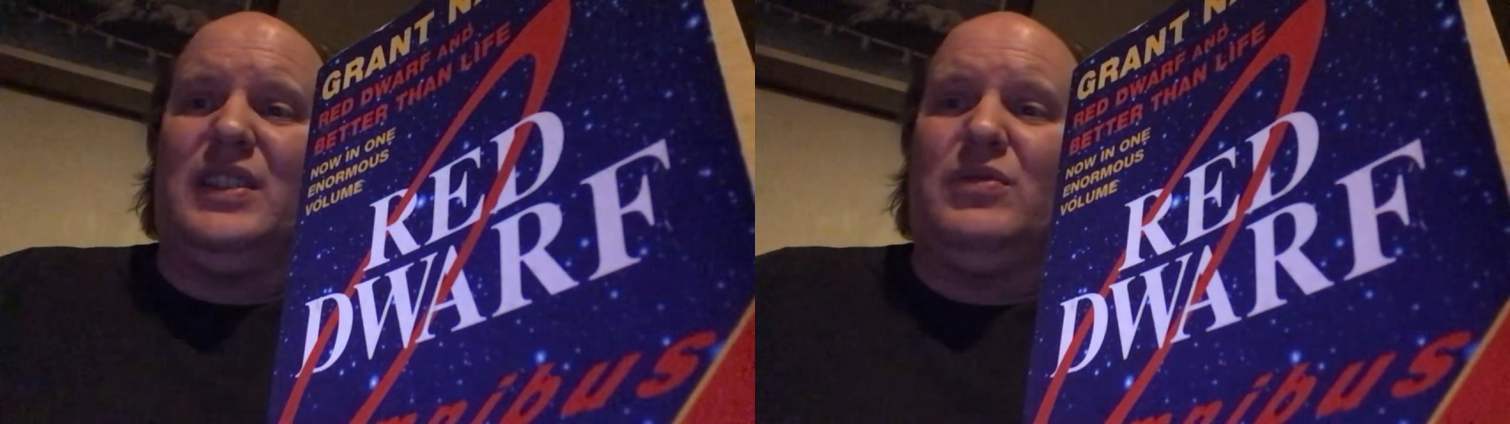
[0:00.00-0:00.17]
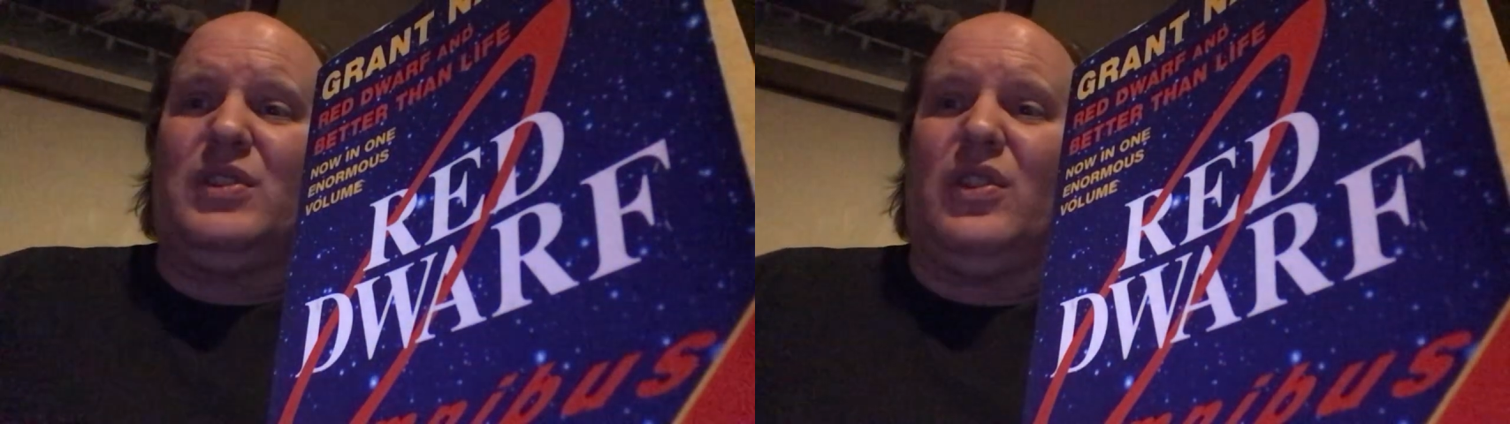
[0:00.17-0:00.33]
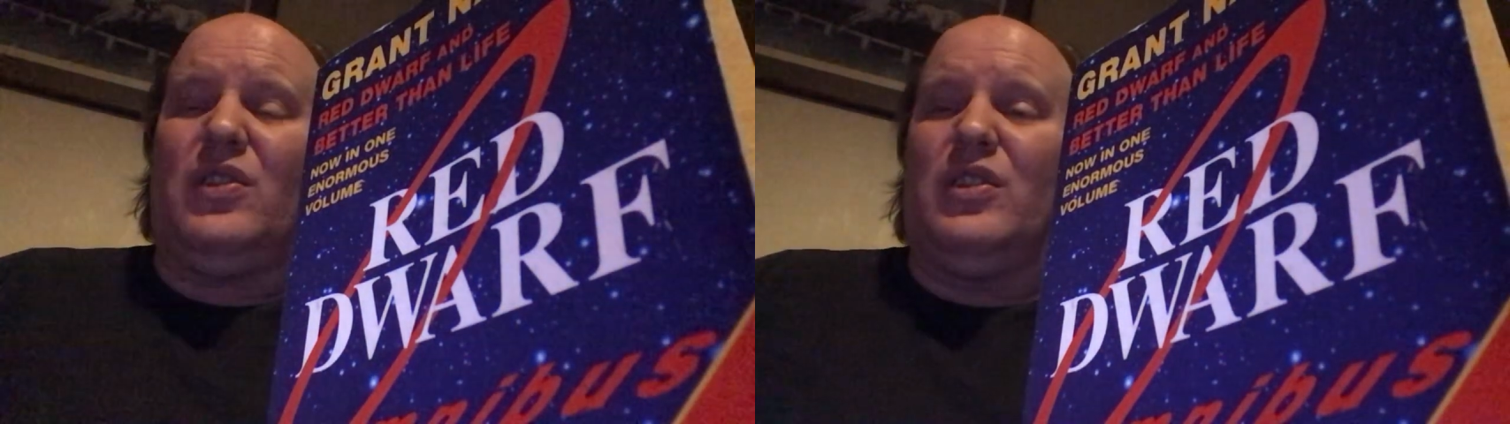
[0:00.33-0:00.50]
He
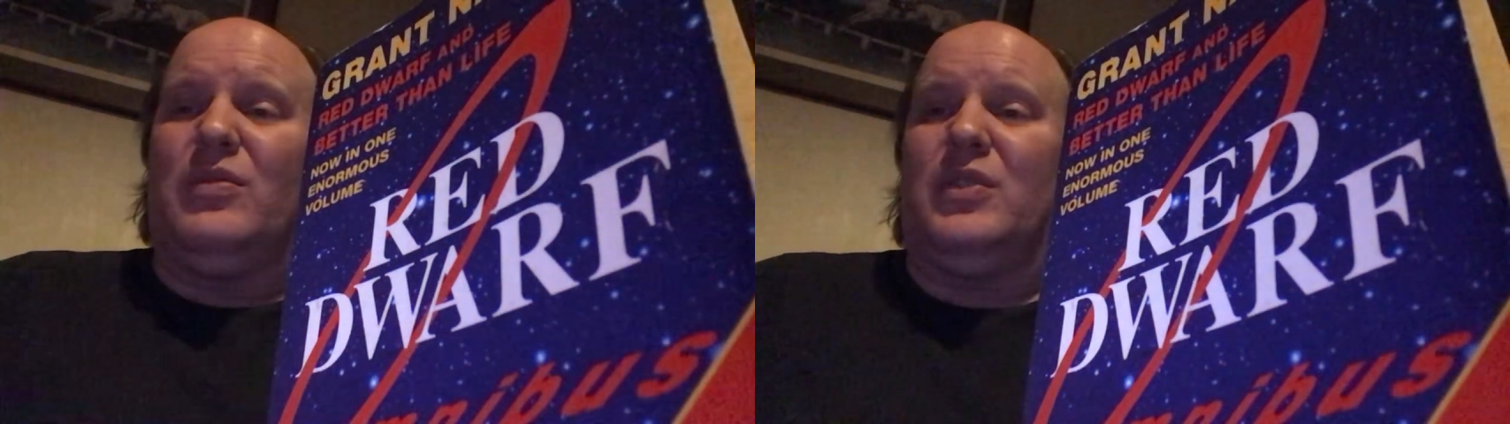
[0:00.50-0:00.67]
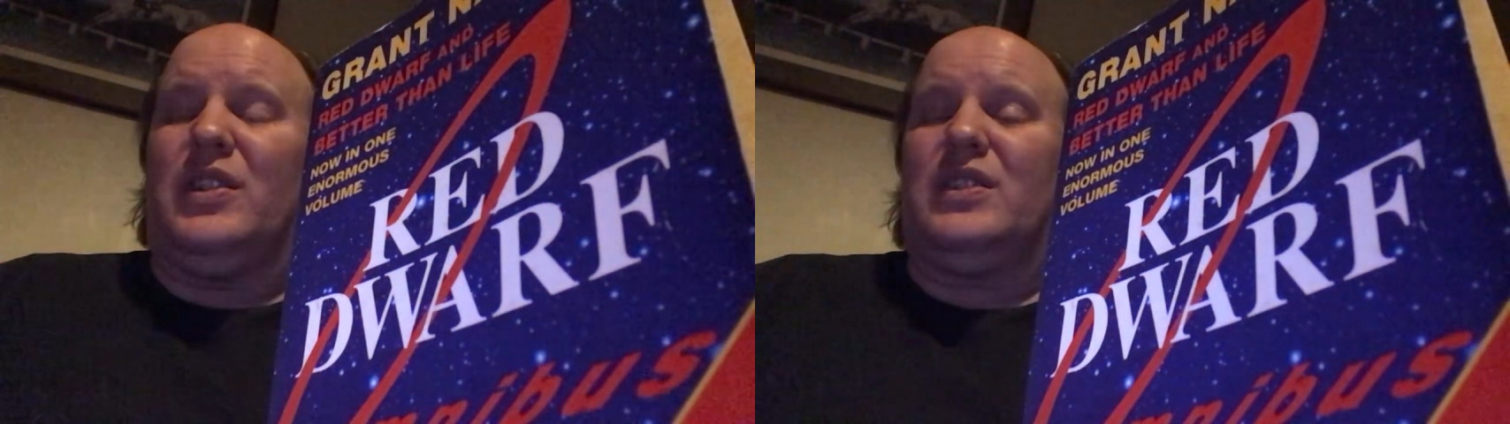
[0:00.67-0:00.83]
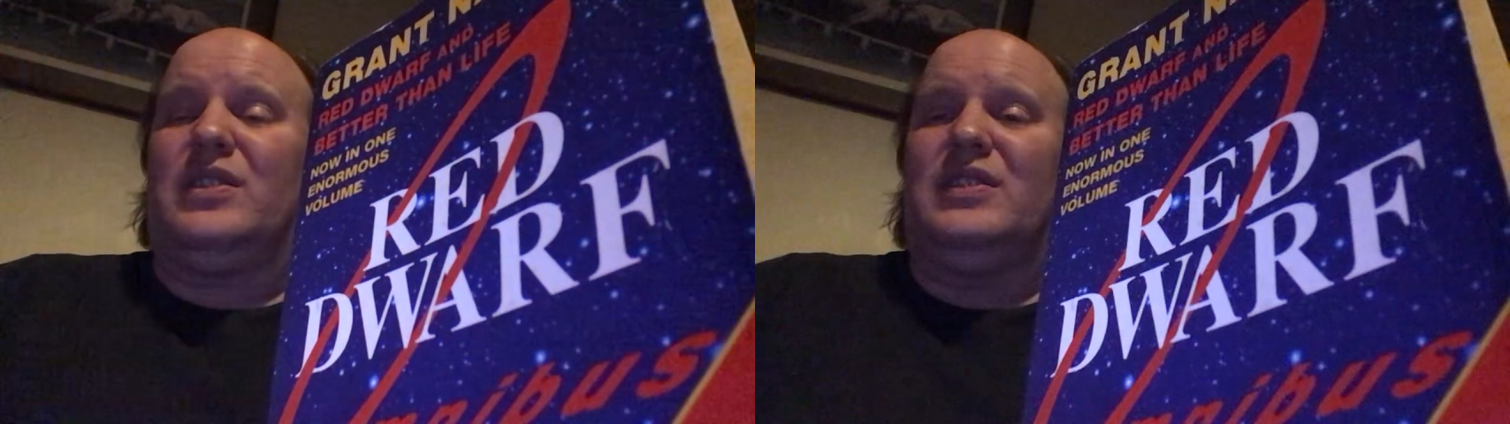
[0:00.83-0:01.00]
was
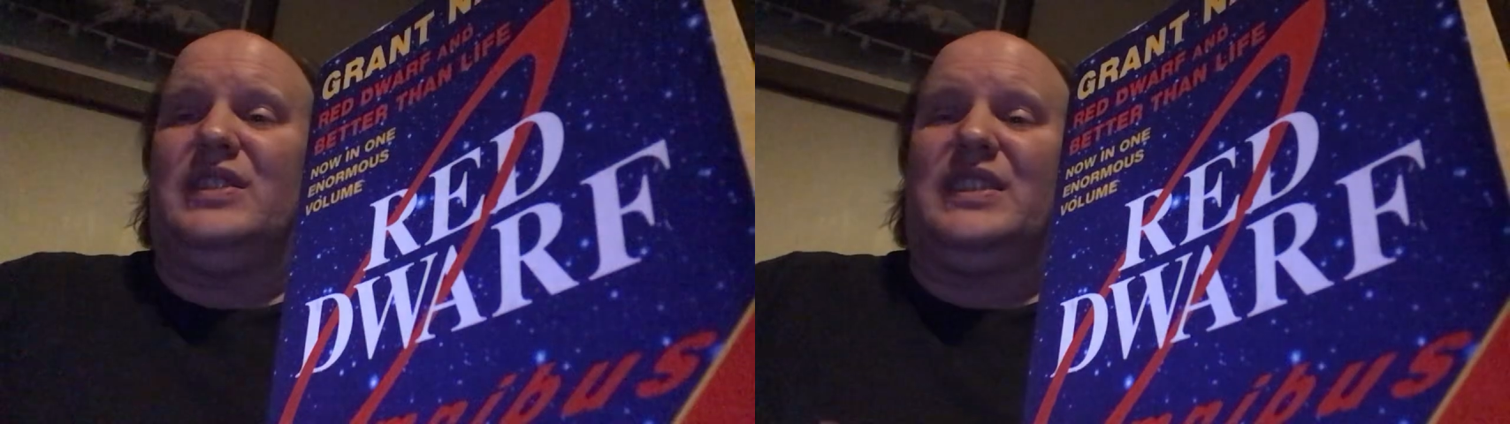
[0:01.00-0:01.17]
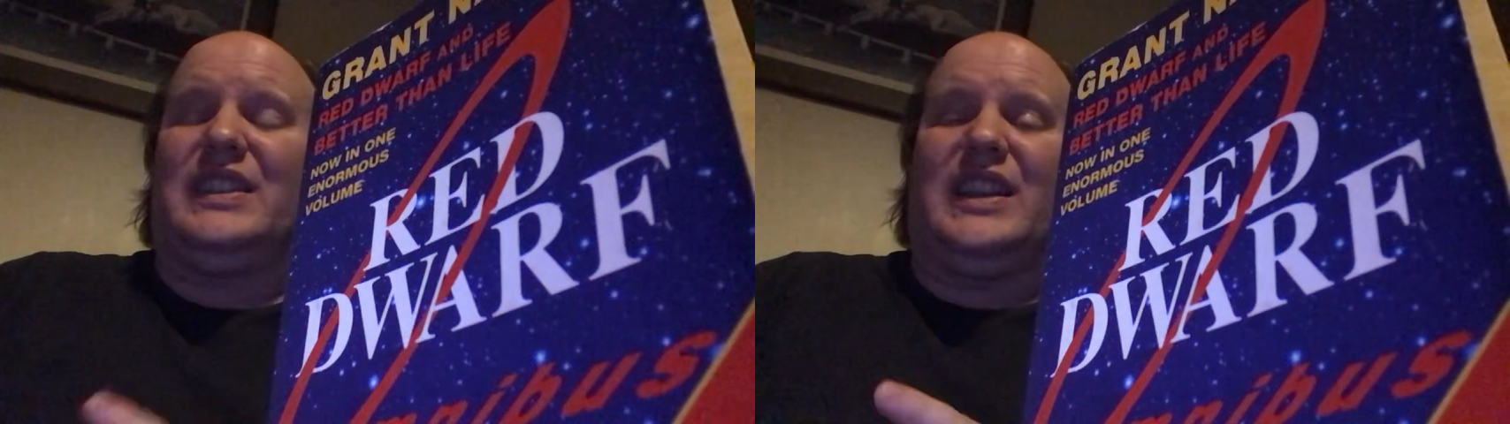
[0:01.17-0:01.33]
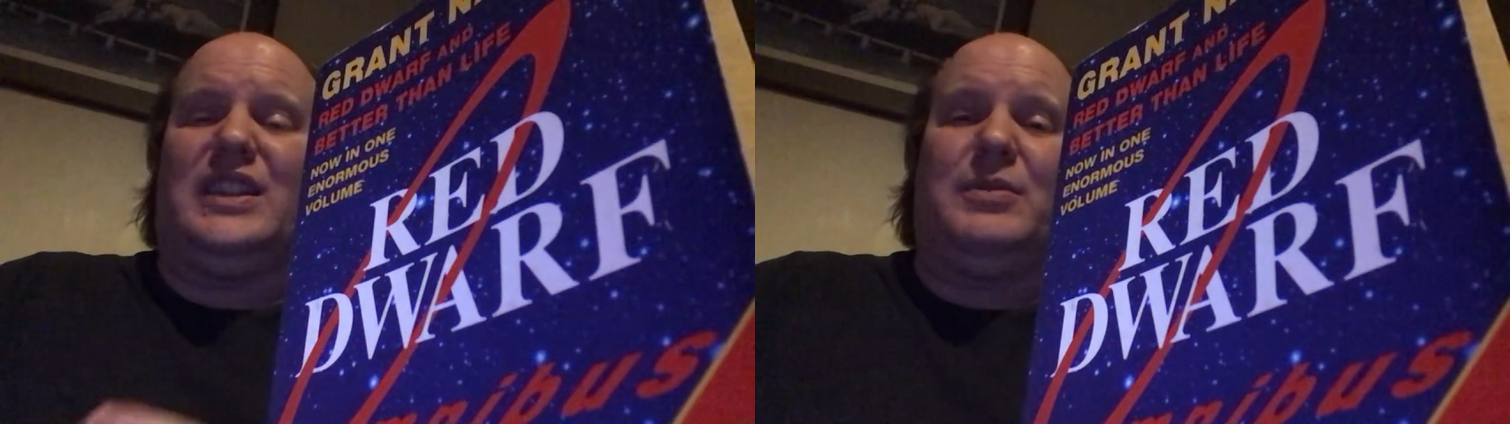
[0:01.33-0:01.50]
horrible. I couldn't
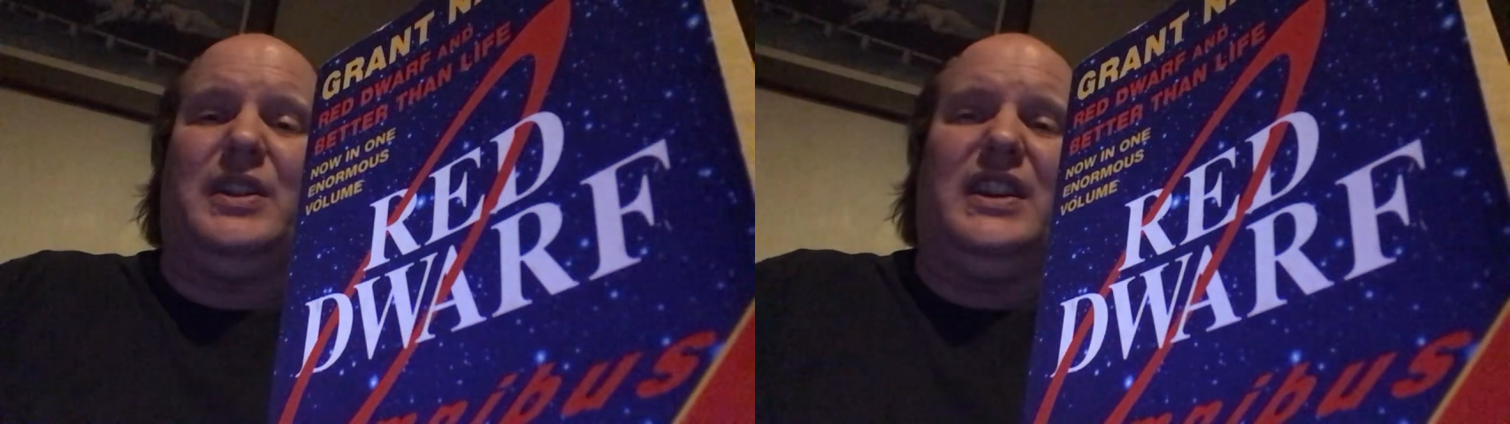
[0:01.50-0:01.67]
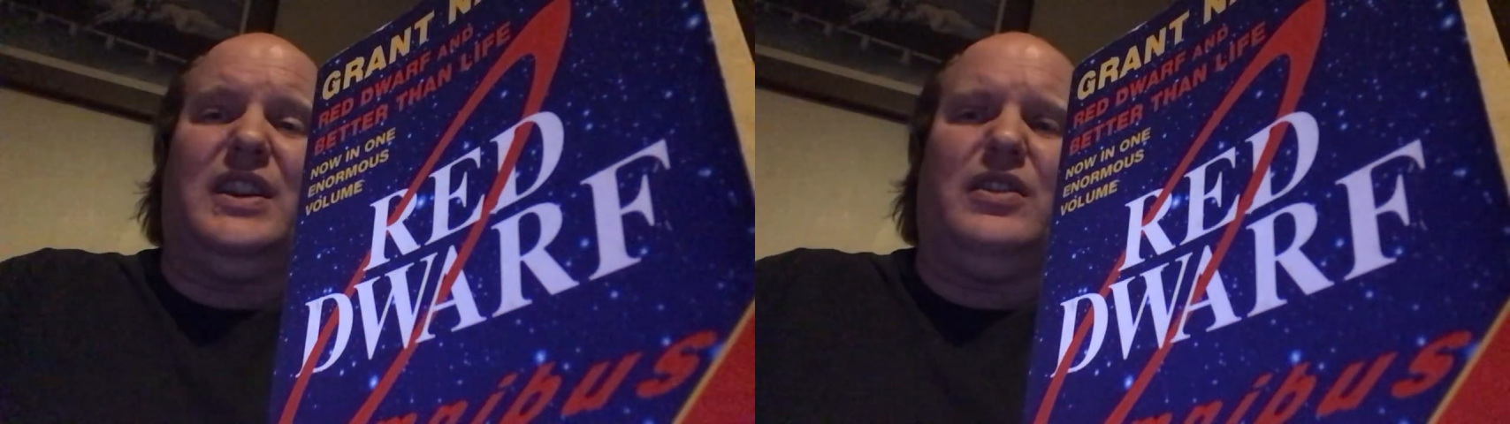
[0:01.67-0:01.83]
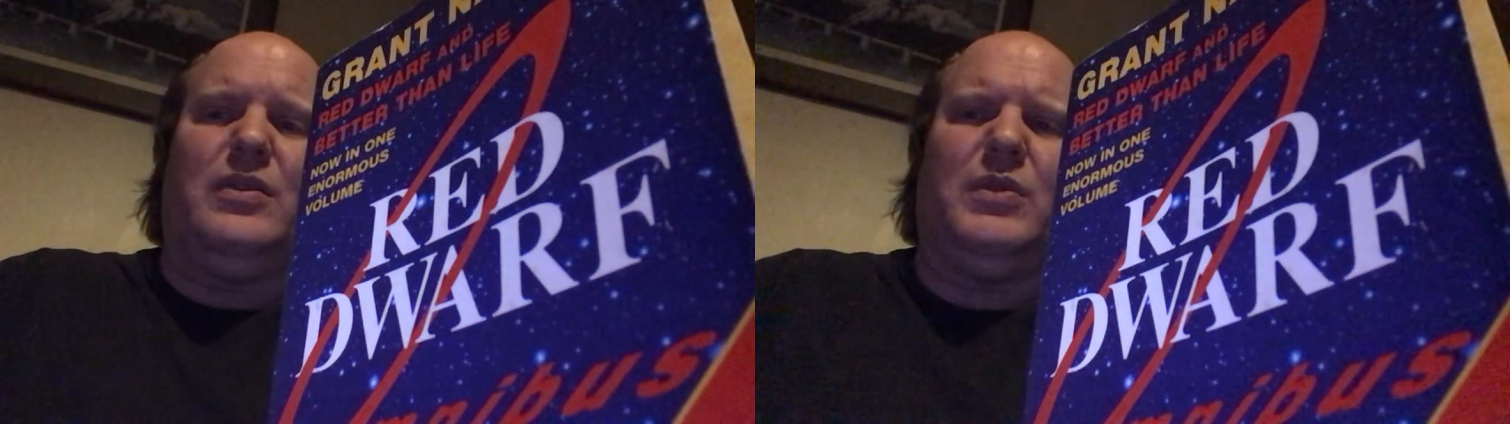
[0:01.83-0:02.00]
stand to be
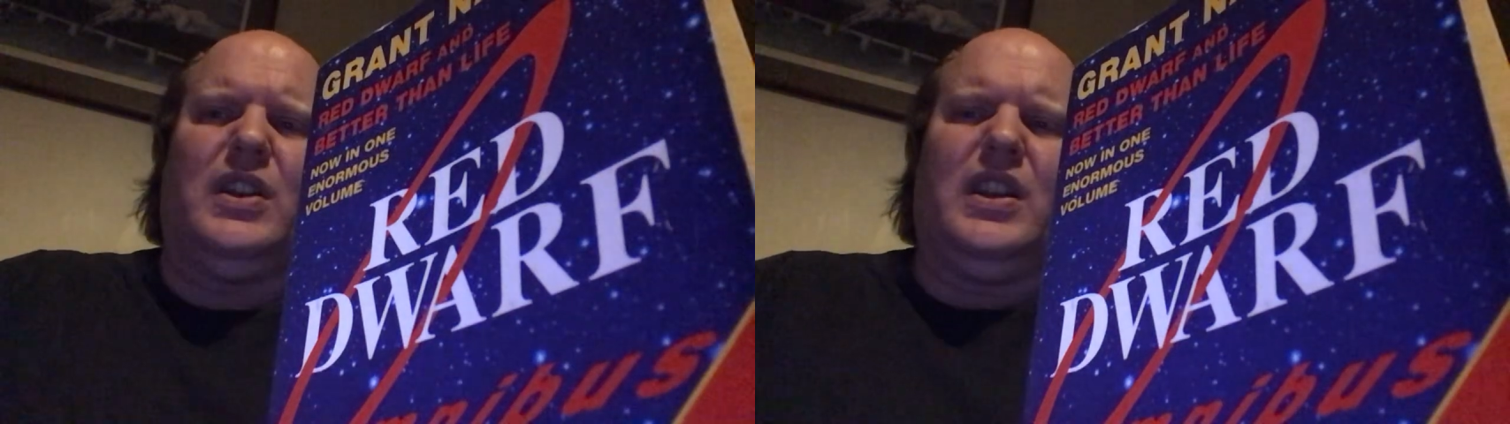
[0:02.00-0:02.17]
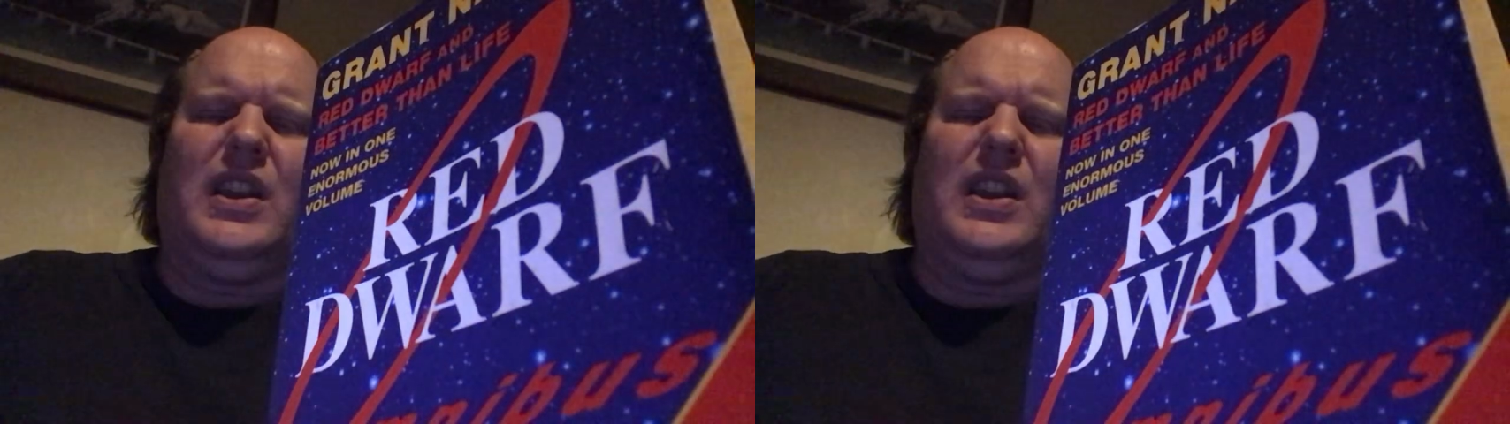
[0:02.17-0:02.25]
near him.